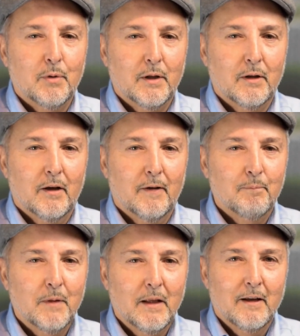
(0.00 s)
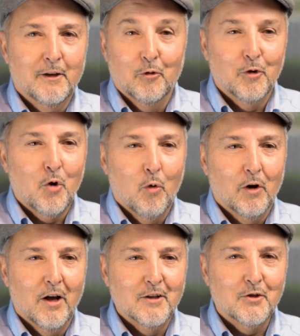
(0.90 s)
and the
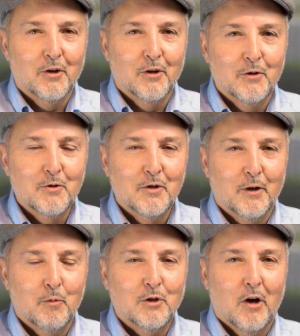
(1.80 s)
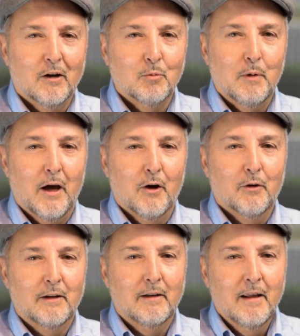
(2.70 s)
Cornhuskers, like we talked about, and